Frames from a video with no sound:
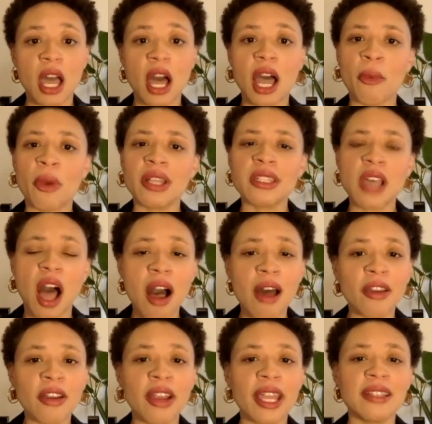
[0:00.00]
I want to
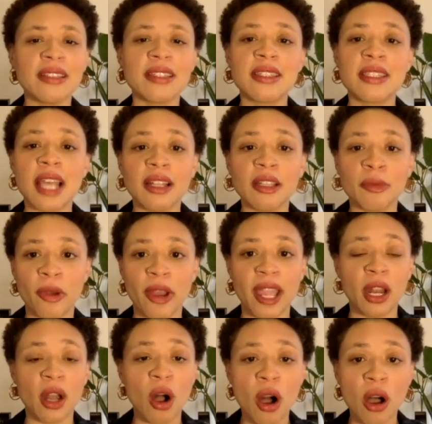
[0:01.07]
honor and
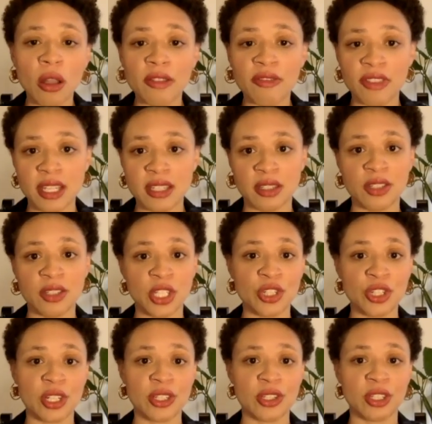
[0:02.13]
celebrate all of these
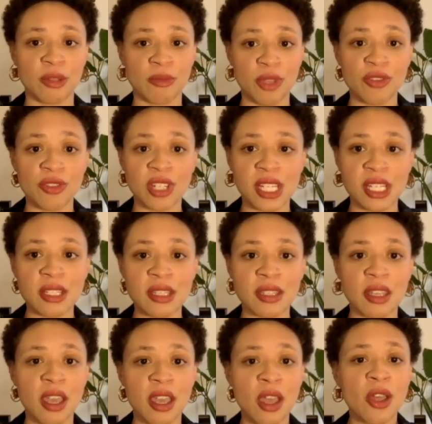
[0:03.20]
indigenous communities,
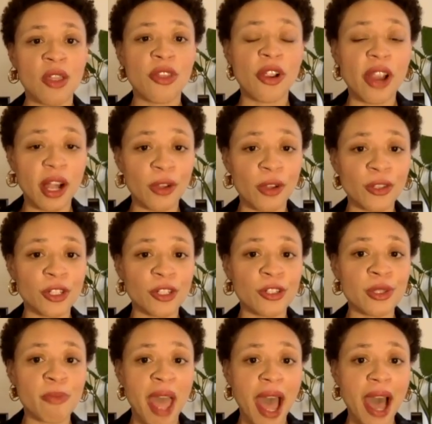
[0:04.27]
their elders,
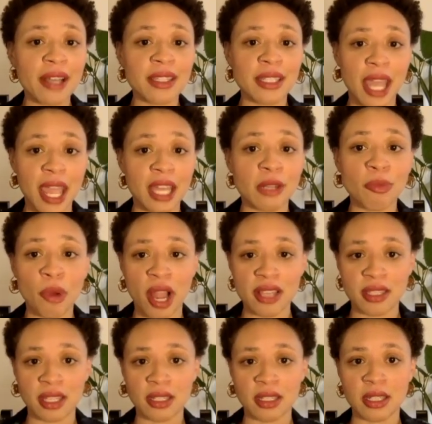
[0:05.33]
past and
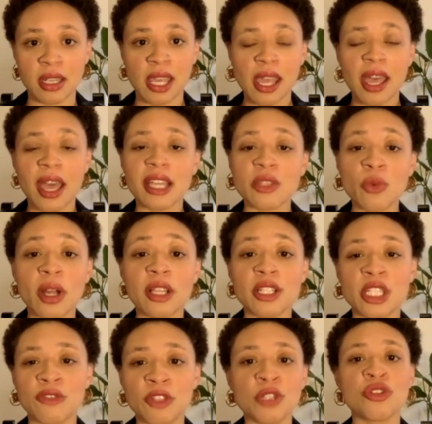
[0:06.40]
present, as well
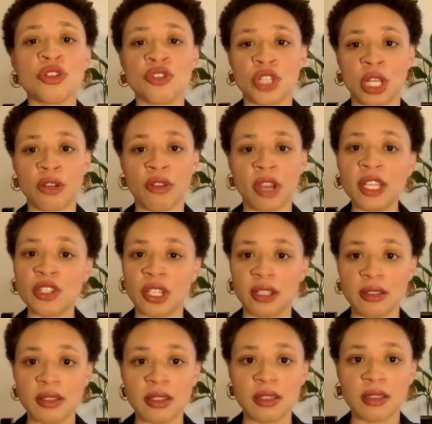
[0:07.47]
as future
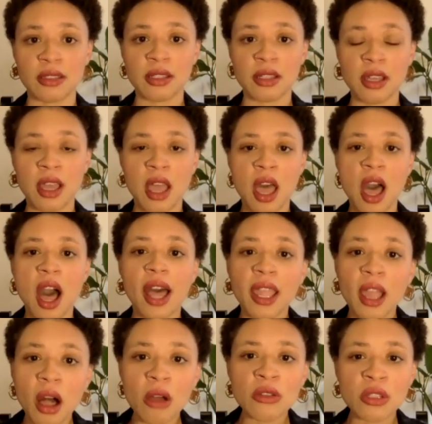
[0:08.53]
generations. I
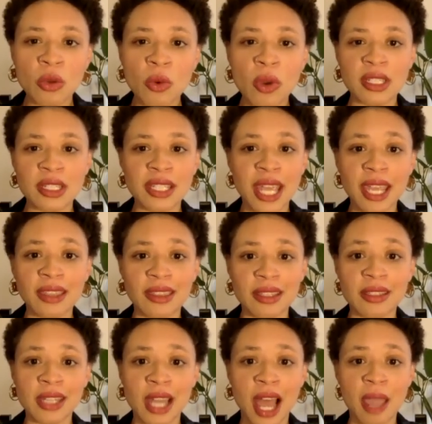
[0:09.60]
also want to take
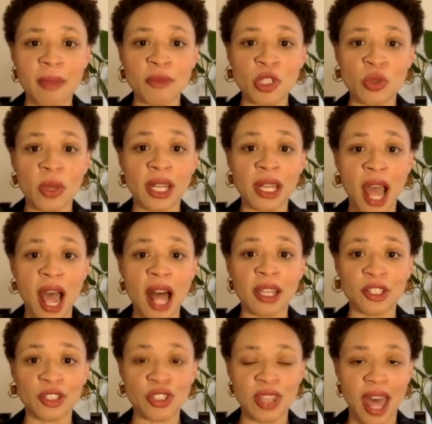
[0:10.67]
this time to
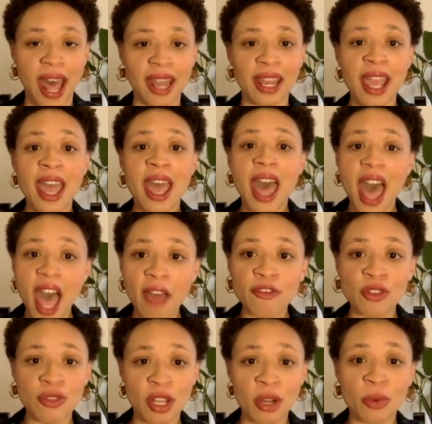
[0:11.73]
acknowledge that
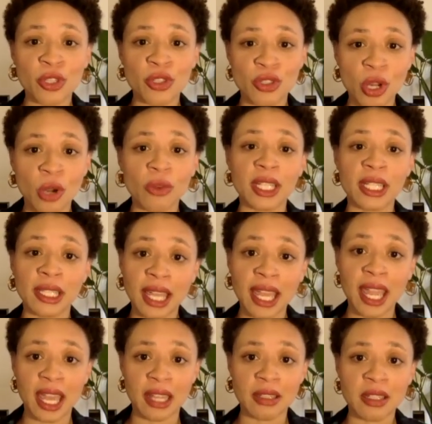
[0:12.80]
after there was stolen
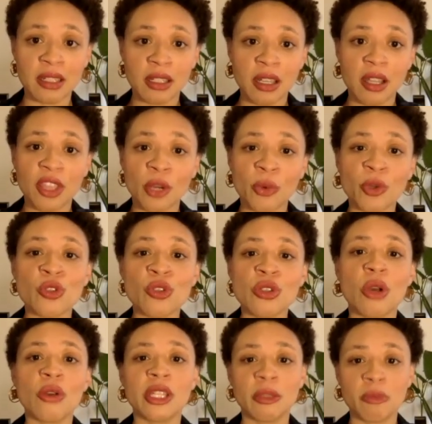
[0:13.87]
land, there were
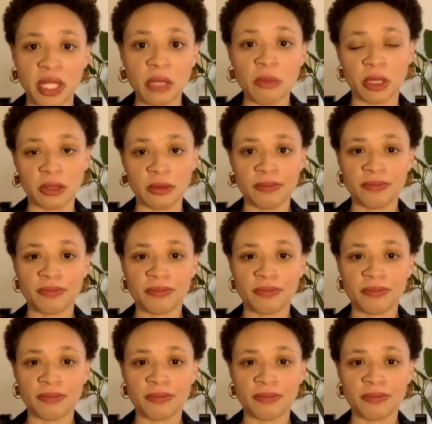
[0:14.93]
stolen people.